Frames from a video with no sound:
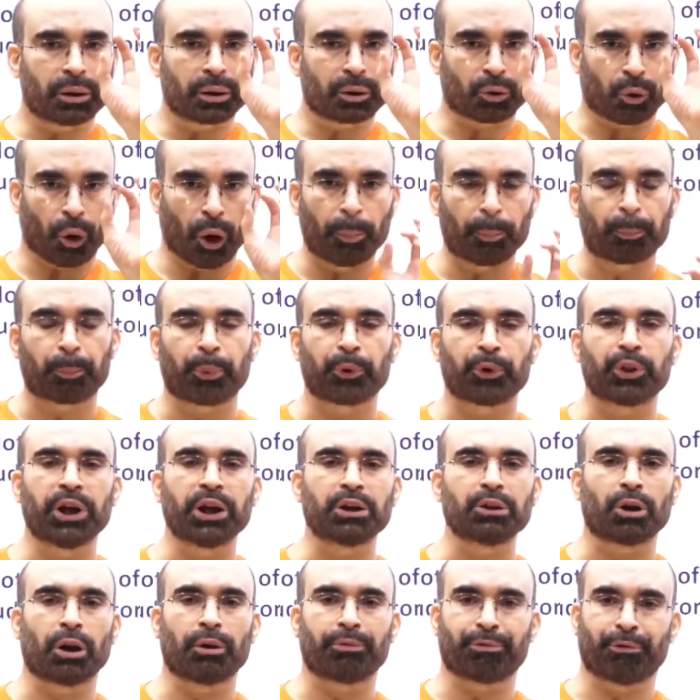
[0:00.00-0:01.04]

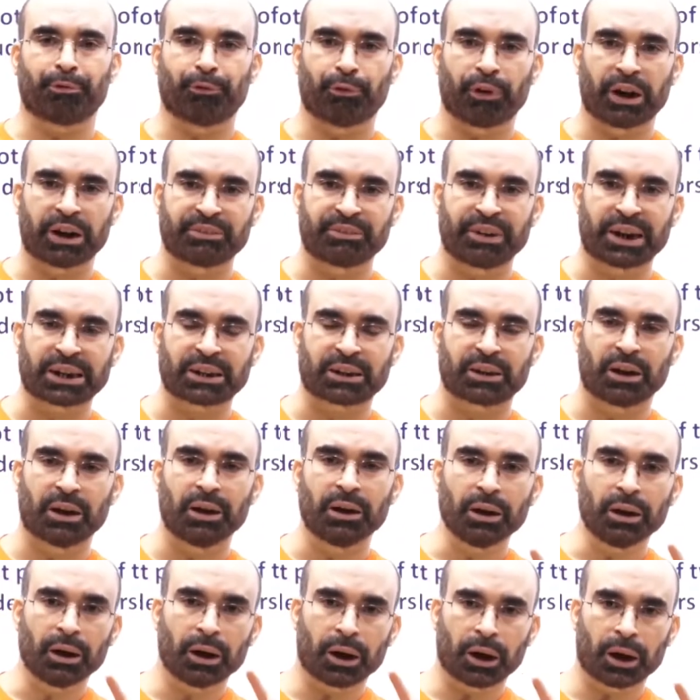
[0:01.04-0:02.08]
component of one
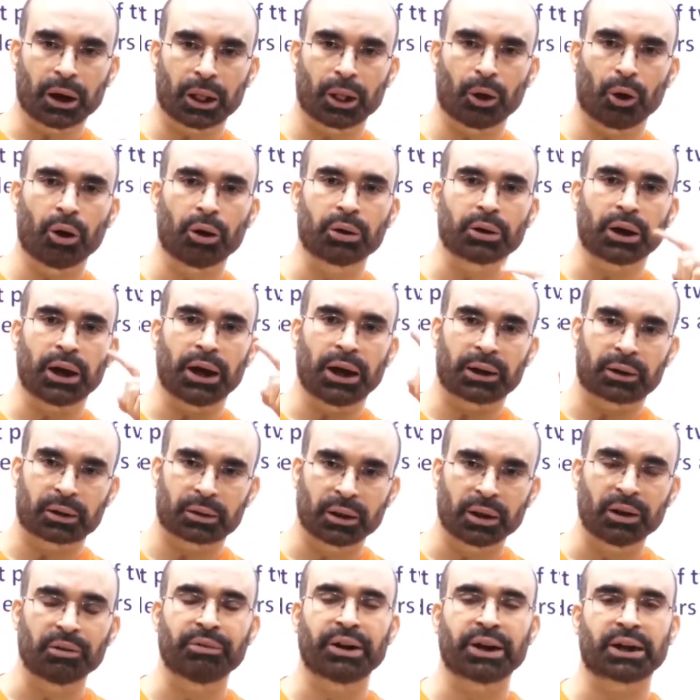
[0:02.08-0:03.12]
vector along
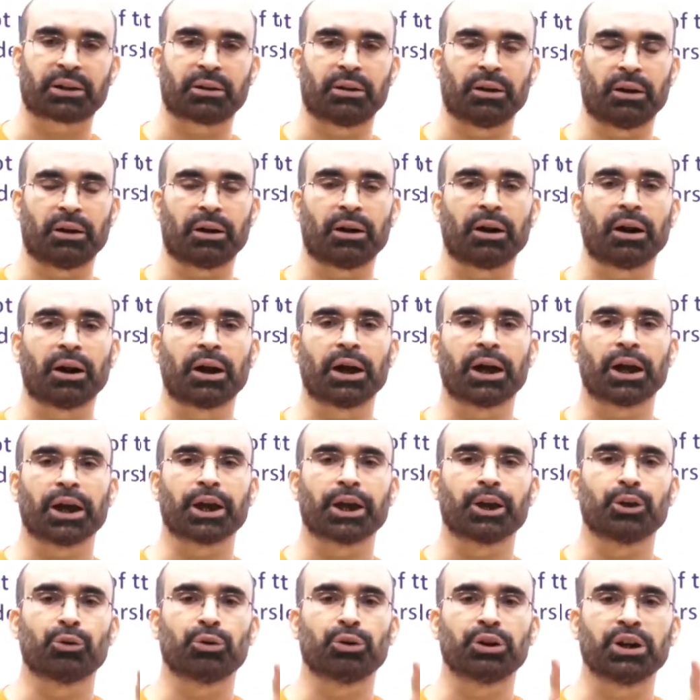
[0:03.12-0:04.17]
another vector,
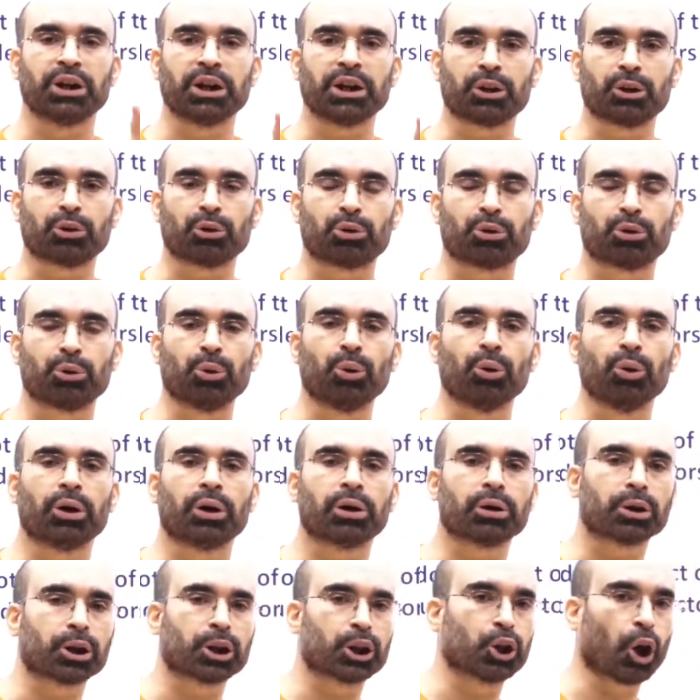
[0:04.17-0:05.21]
you need to do
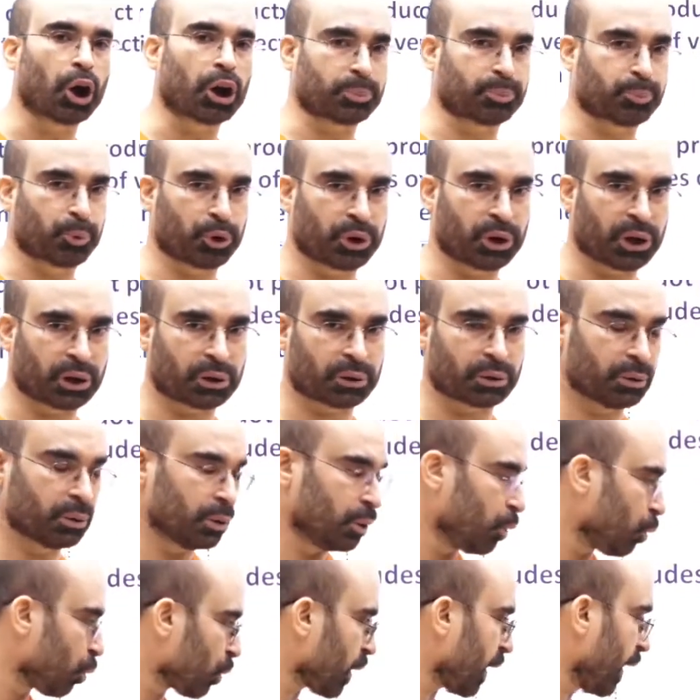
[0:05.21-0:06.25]
dot product.
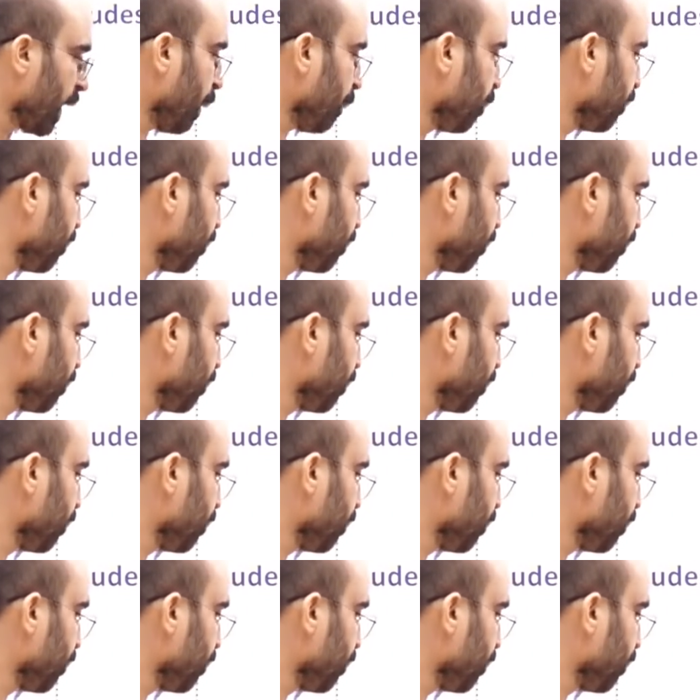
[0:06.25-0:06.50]
Okay.